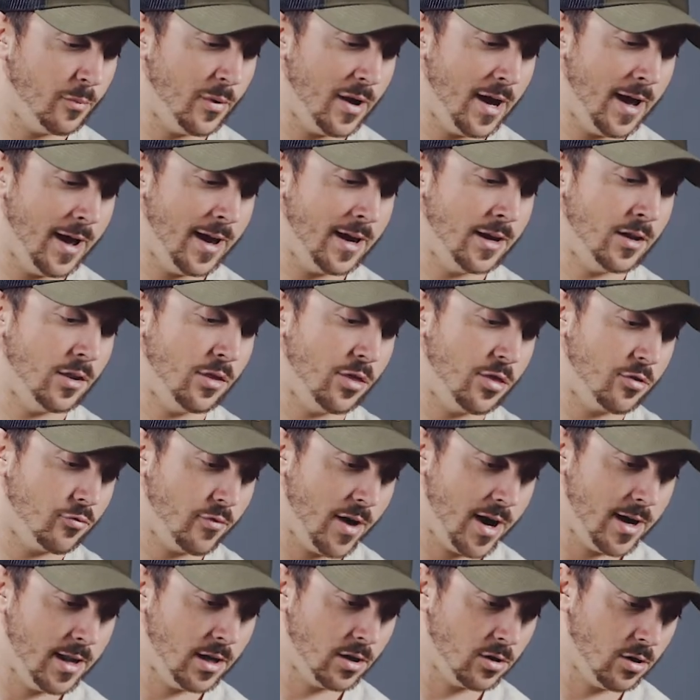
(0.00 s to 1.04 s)
by
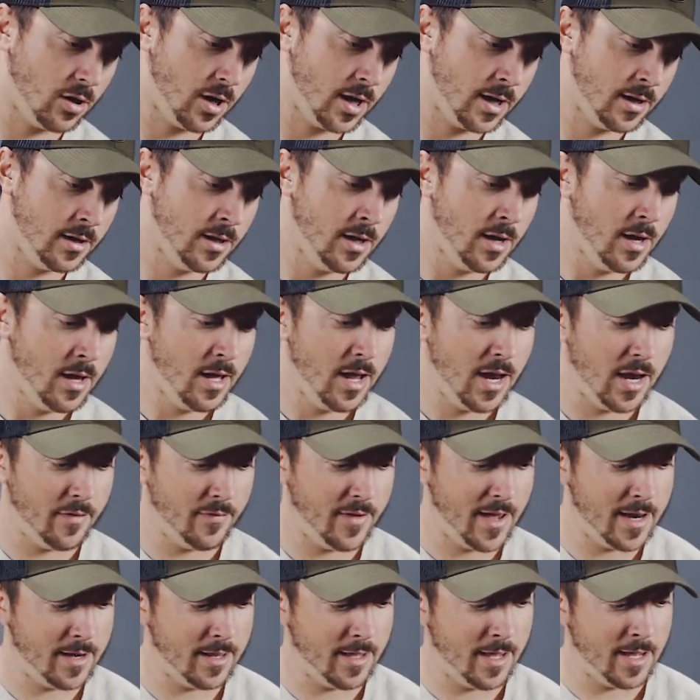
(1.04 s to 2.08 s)
threading on, and
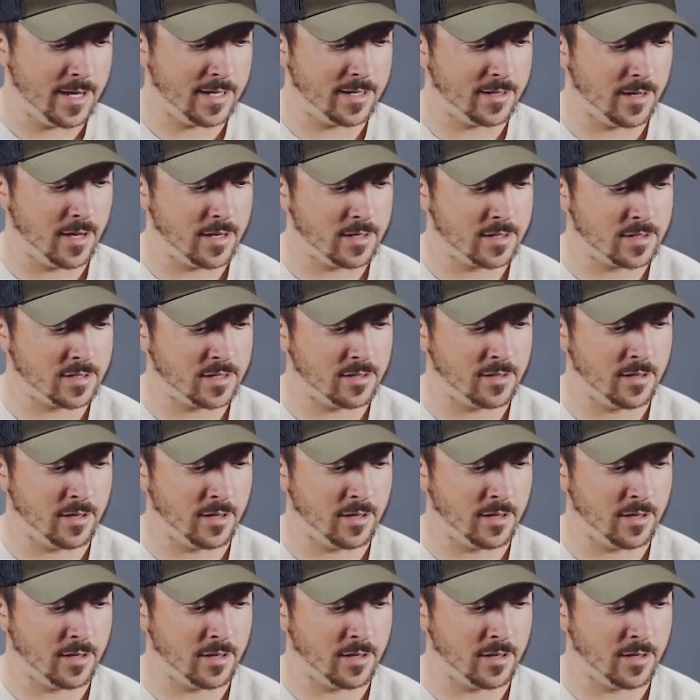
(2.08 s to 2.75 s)
then it does